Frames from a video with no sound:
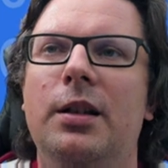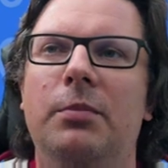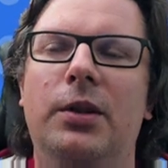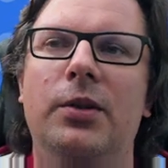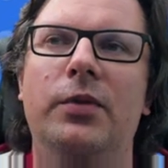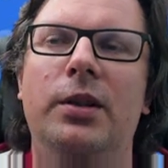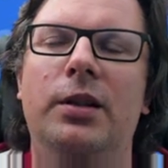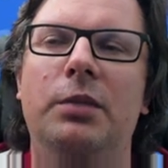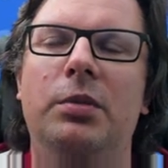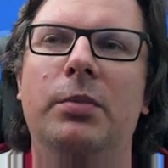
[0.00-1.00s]
Because we are
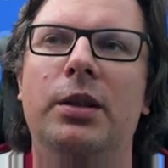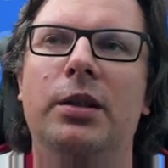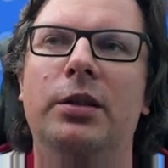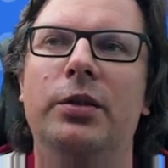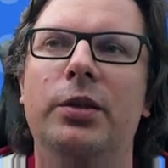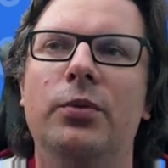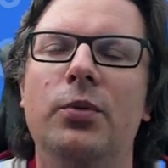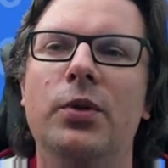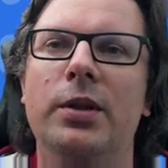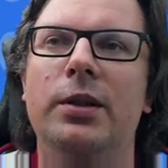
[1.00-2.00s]
implementing the
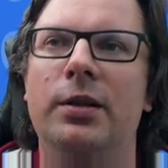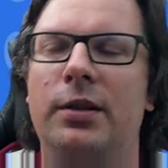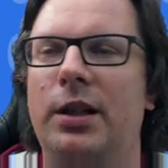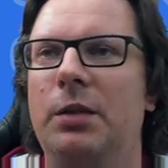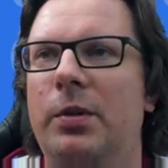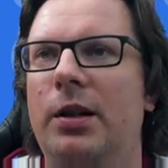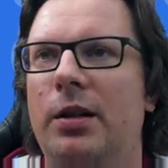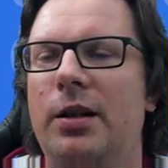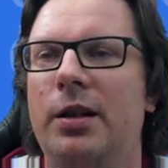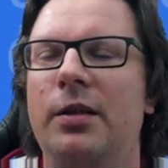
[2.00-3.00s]
user
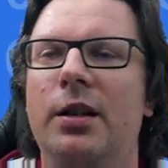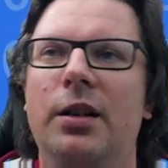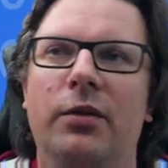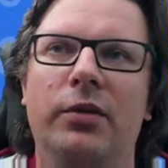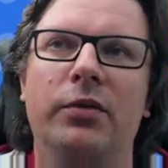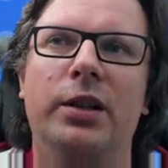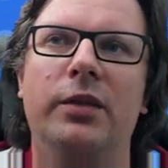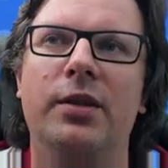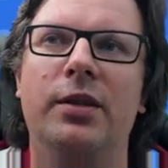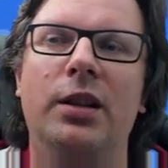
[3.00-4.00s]
API, we will have
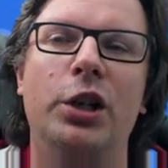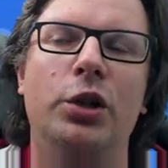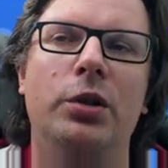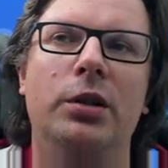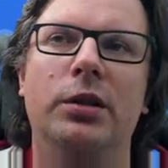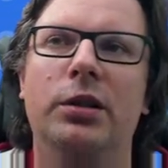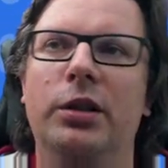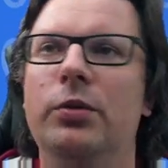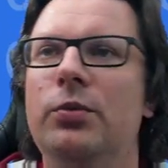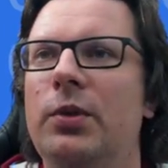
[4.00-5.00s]
a
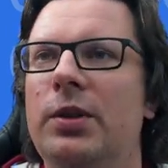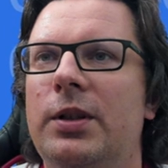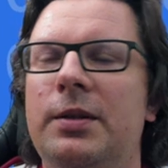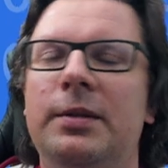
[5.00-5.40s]
/user,